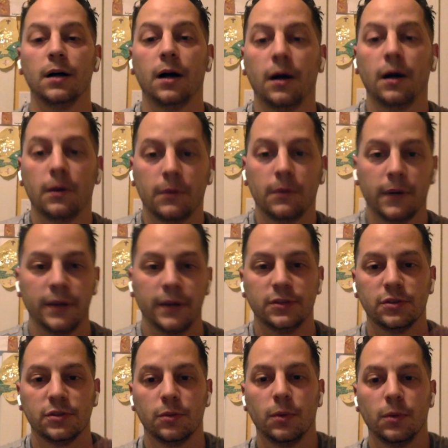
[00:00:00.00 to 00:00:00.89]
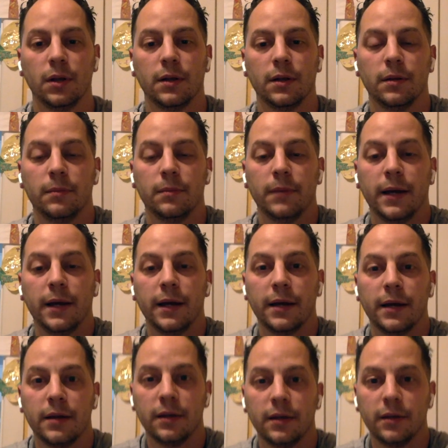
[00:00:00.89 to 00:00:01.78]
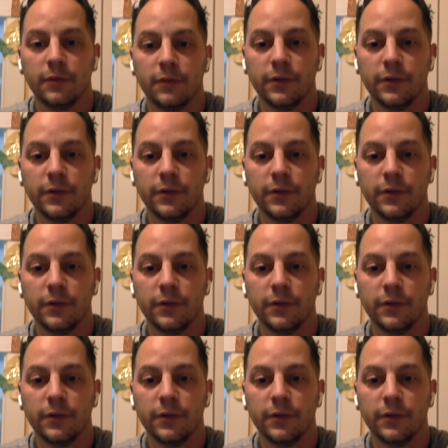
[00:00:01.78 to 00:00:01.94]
Alright, so welcome back.